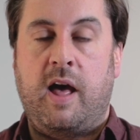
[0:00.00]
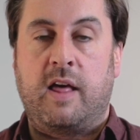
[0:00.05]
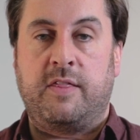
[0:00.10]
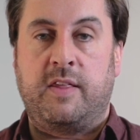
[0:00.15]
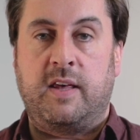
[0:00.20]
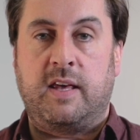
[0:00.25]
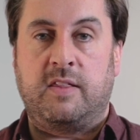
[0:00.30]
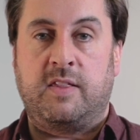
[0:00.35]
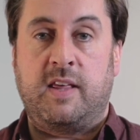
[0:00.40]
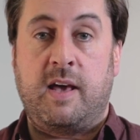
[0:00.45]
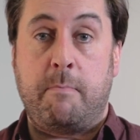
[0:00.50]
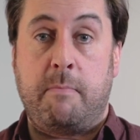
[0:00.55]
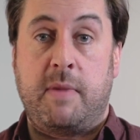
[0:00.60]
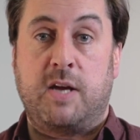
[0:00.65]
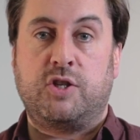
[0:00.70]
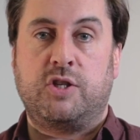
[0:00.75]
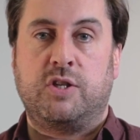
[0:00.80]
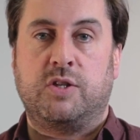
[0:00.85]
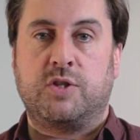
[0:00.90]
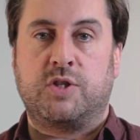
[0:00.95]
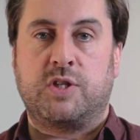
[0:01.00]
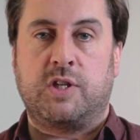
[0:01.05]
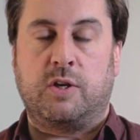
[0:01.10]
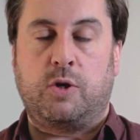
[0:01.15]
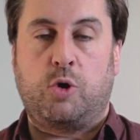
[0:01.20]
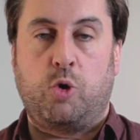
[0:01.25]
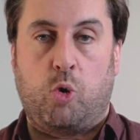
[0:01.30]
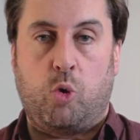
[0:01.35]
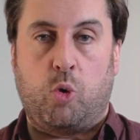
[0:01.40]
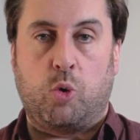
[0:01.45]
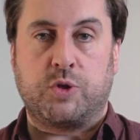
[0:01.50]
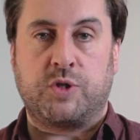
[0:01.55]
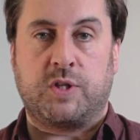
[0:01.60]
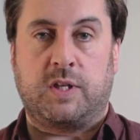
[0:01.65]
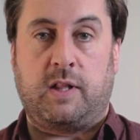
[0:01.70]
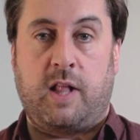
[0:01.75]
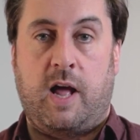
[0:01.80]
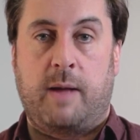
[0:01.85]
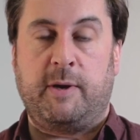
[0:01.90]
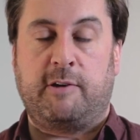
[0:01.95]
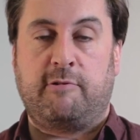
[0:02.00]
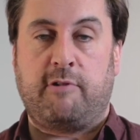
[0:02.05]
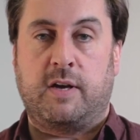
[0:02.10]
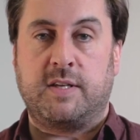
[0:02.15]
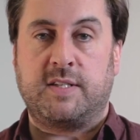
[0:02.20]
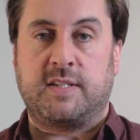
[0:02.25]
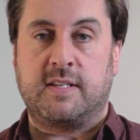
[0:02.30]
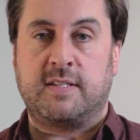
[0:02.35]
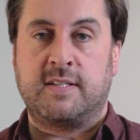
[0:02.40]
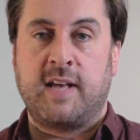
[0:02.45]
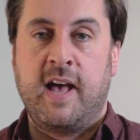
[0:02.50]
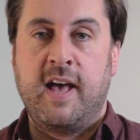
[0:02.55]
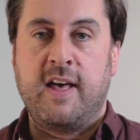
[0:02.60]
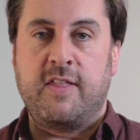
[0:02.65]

the emissions that cause the climate crisis,